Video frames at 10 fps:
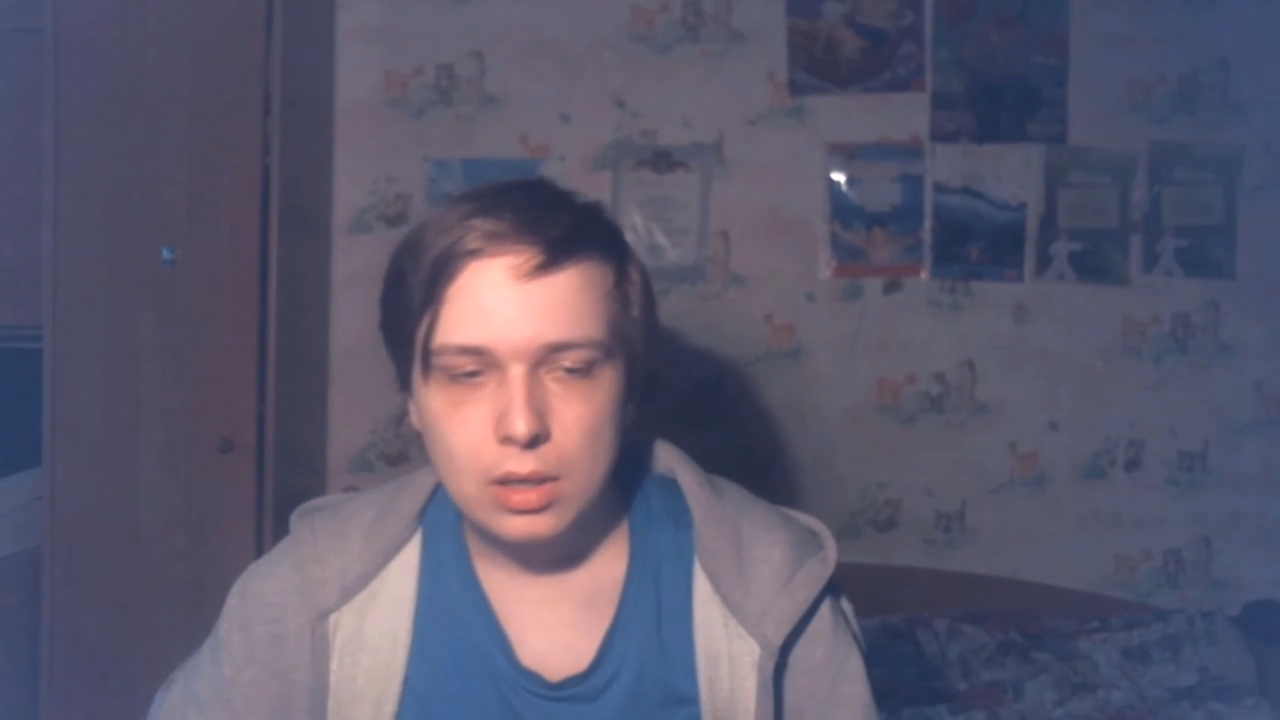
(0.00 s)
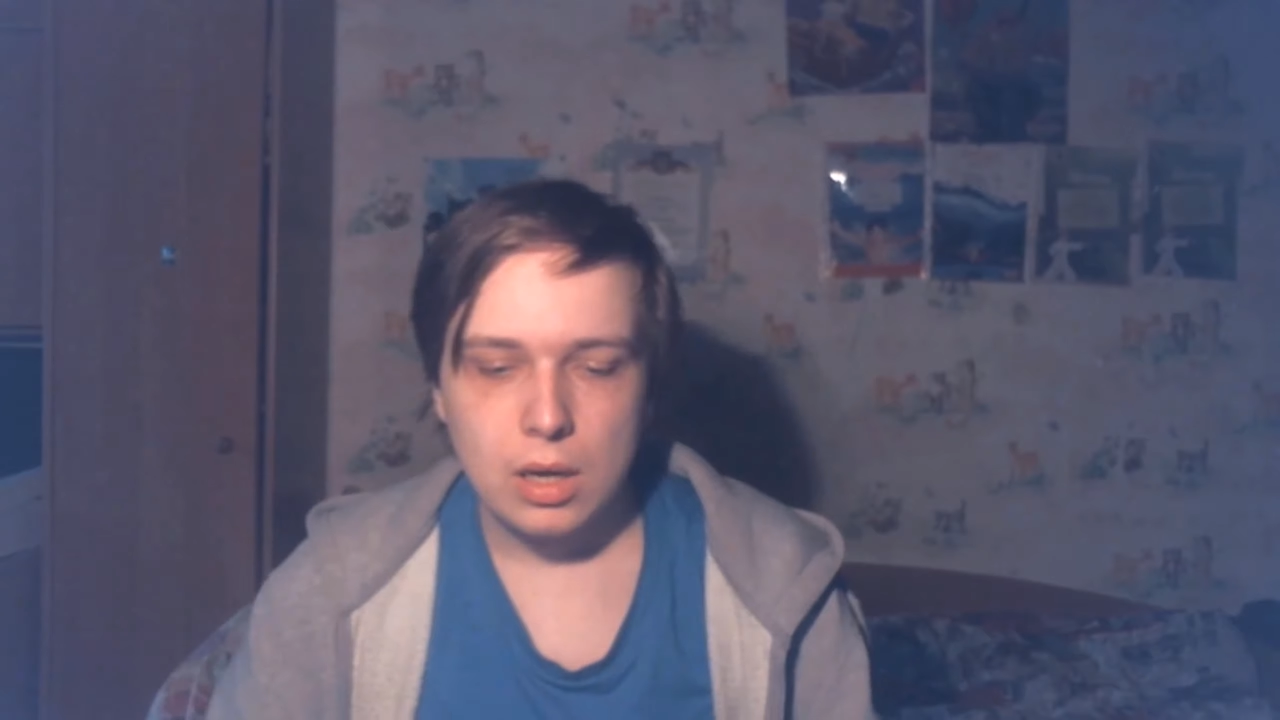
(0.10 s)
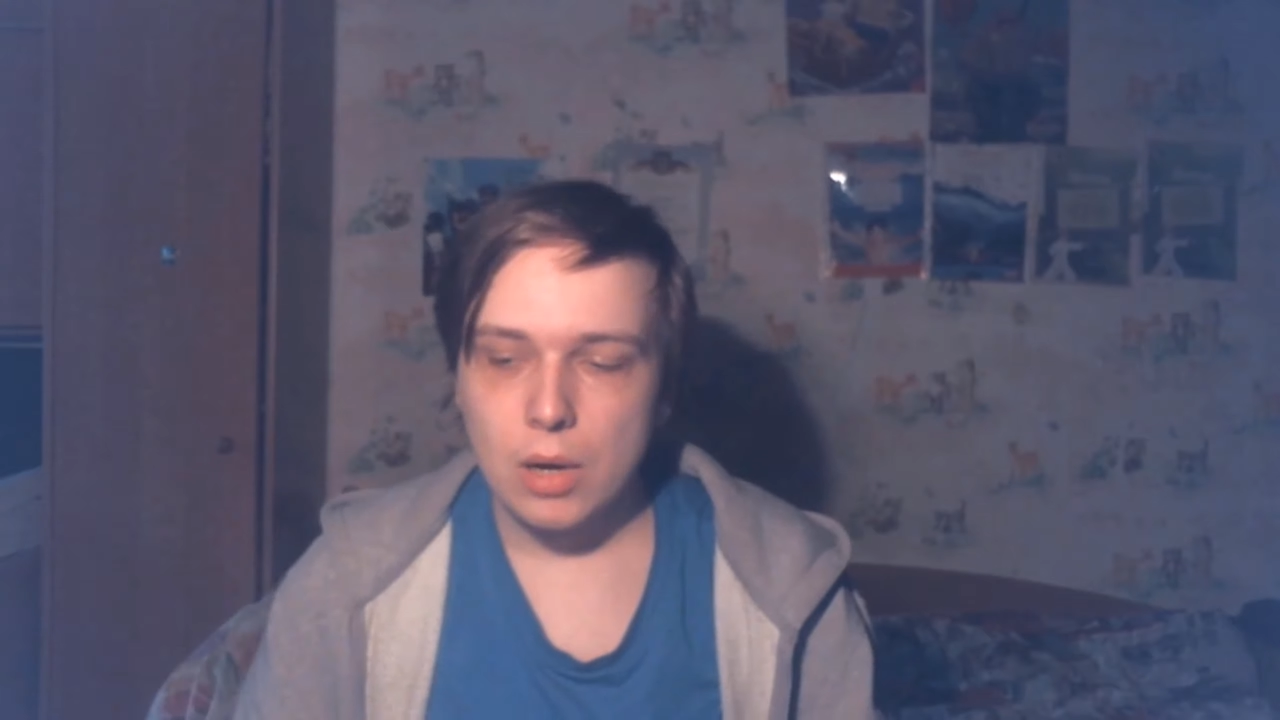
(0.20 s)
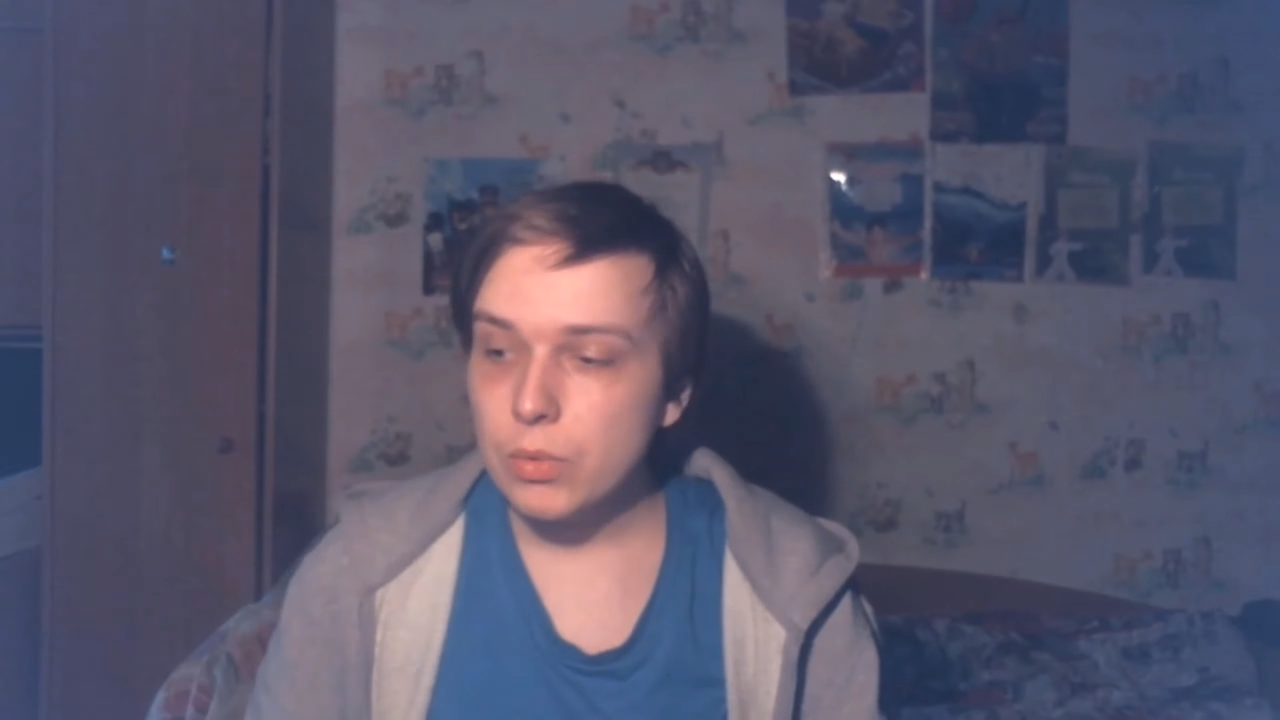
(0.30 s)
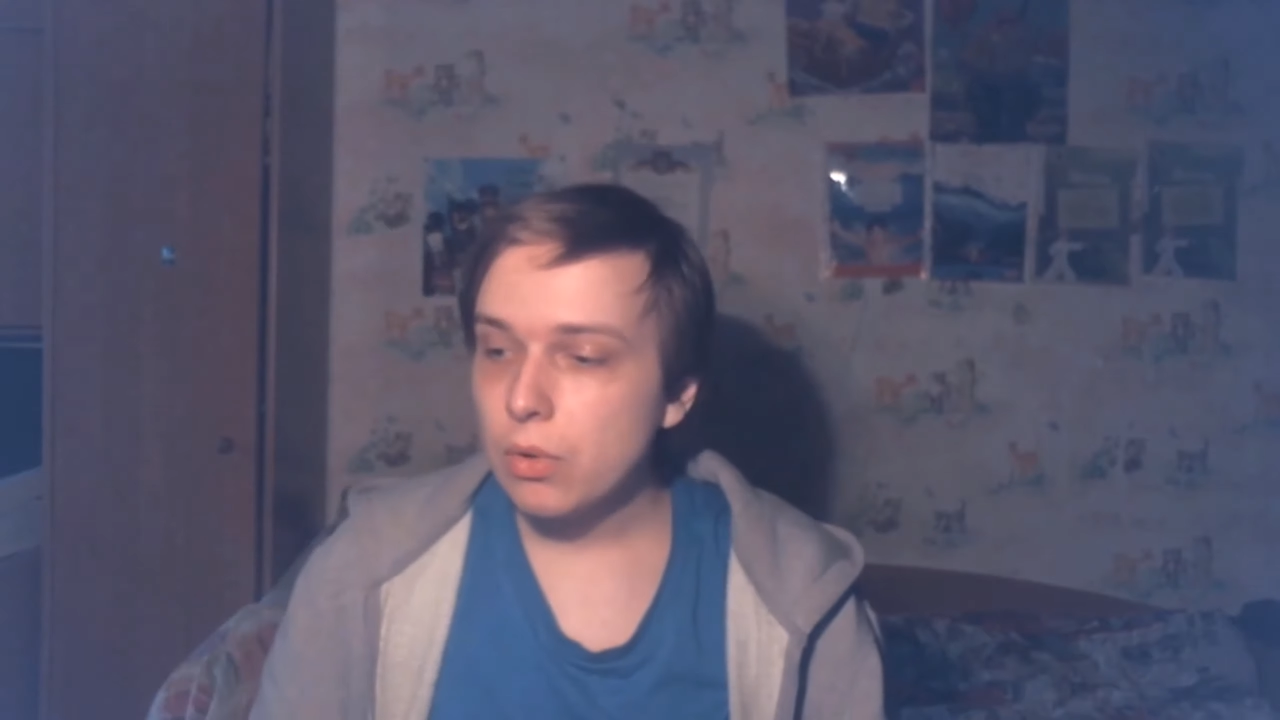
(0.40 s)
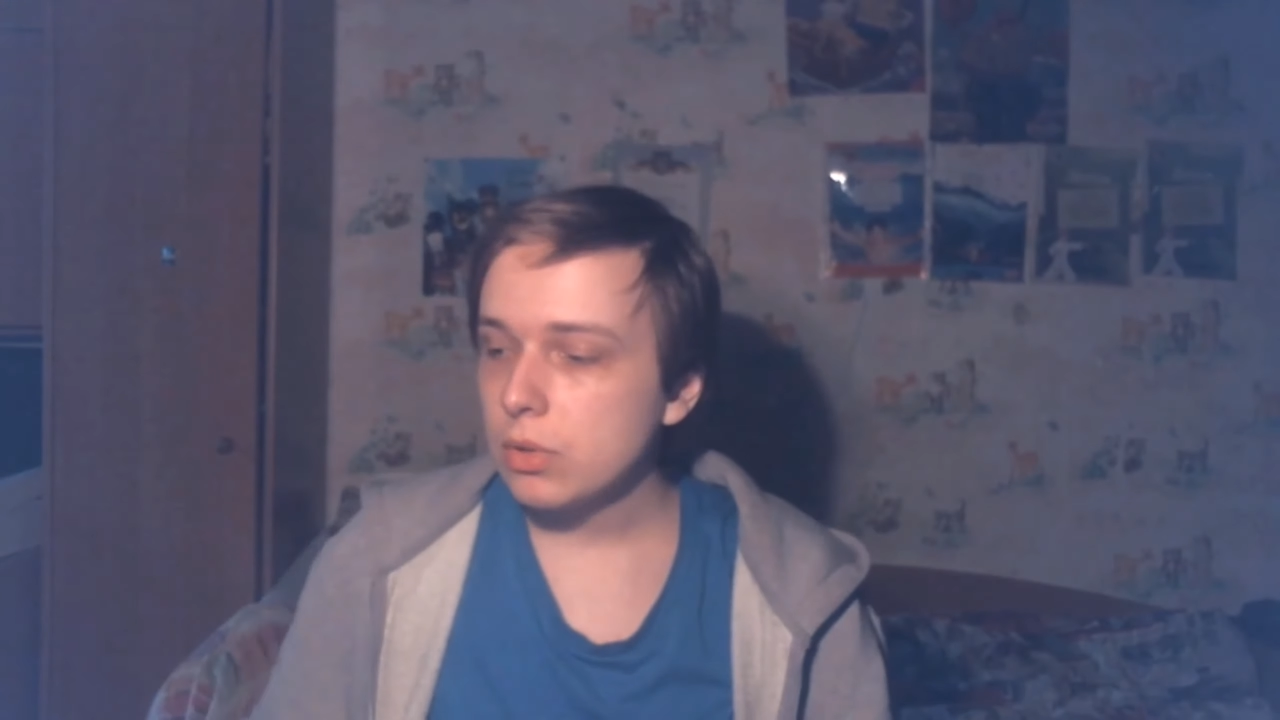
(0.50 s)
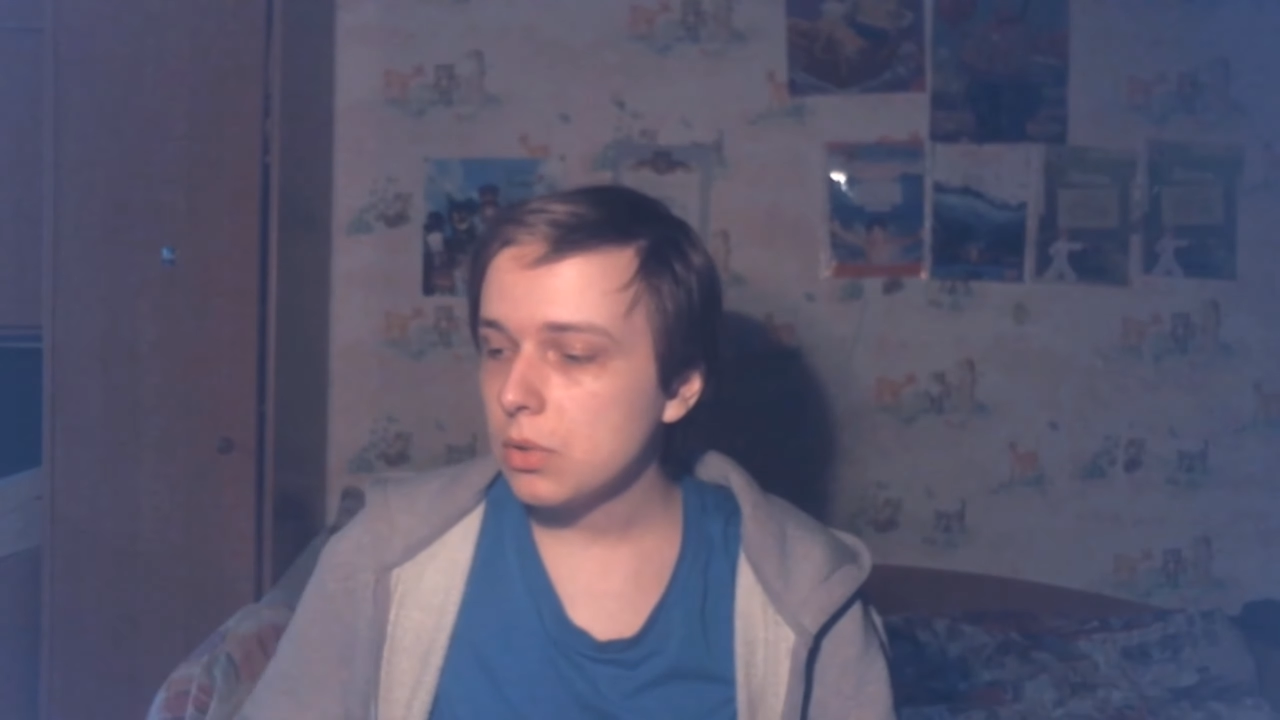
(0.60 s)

I would also